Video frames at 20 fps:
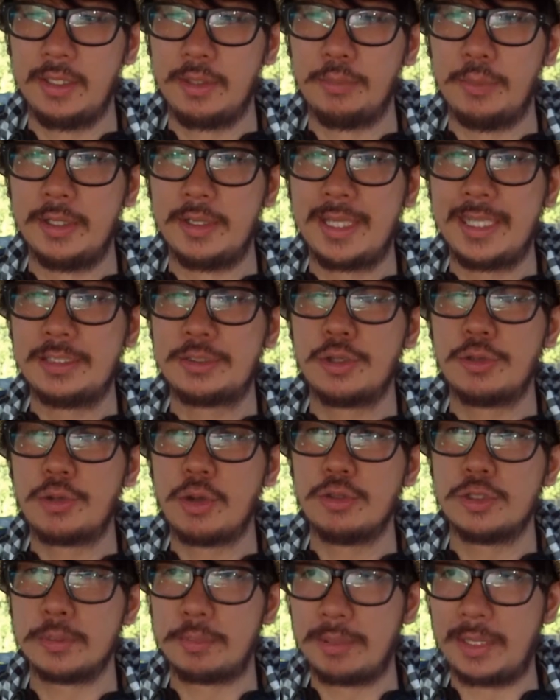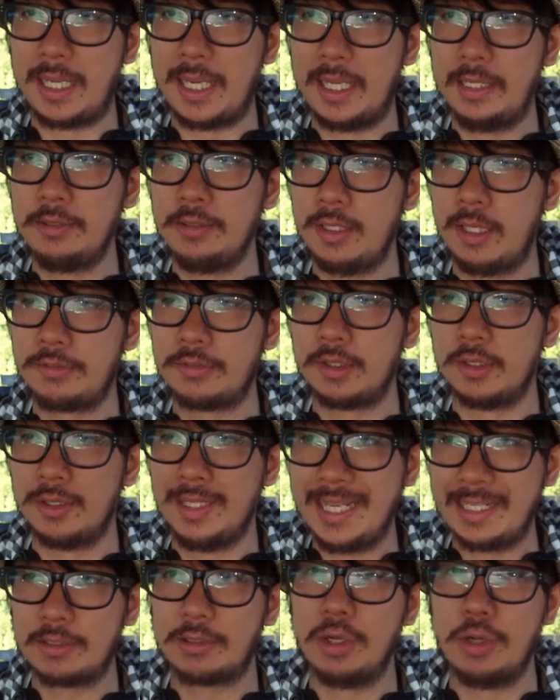when things don't go to plan, you have to
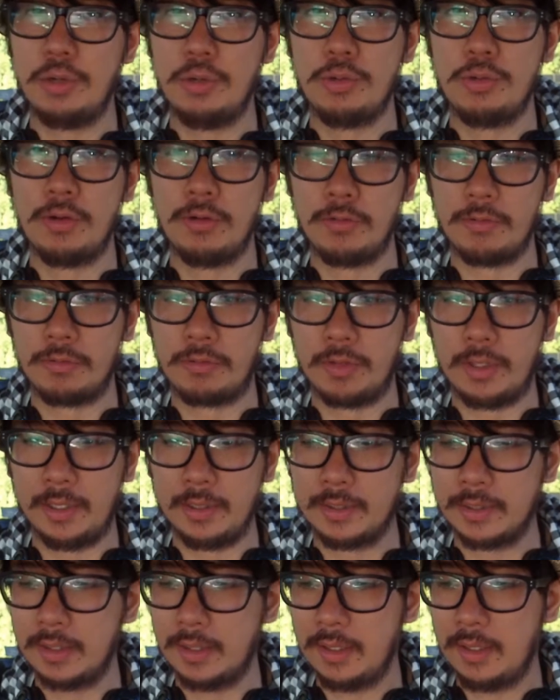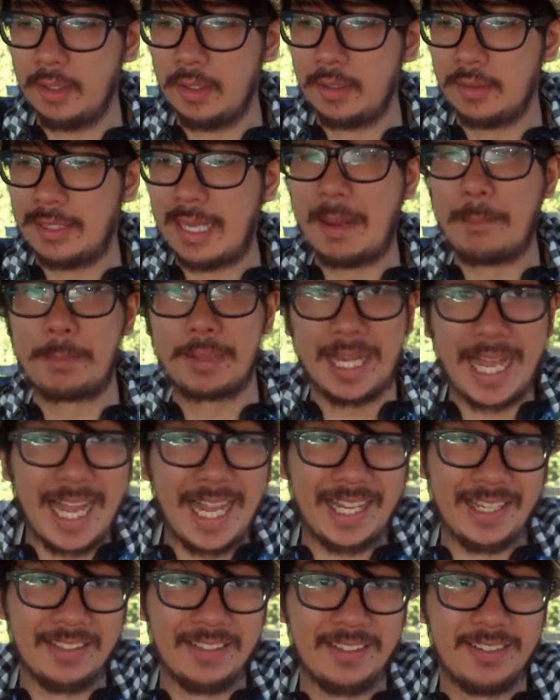let go of like that
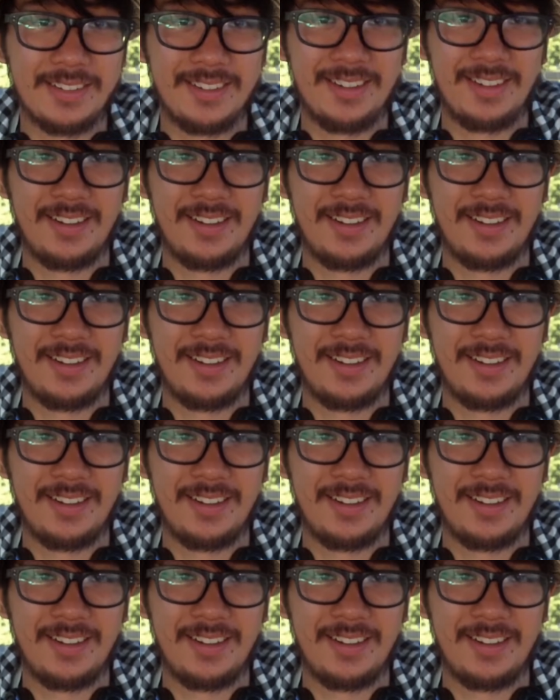plan,